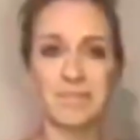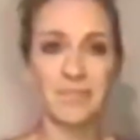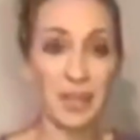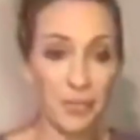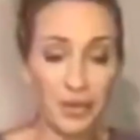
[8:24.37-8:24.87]

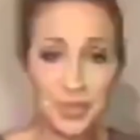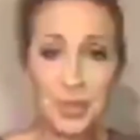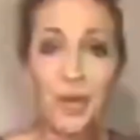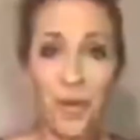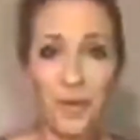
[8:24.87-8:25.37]
where you
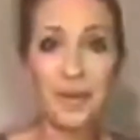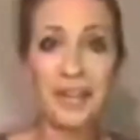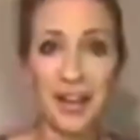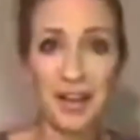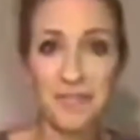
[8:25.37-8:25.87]
are
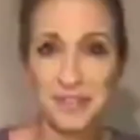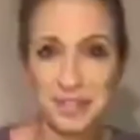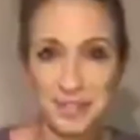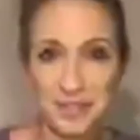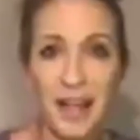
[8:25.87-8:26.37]
holding on for
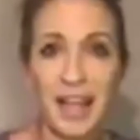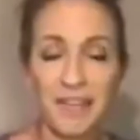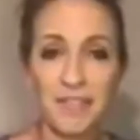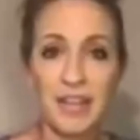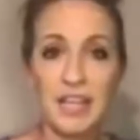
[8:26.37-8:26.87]
dear life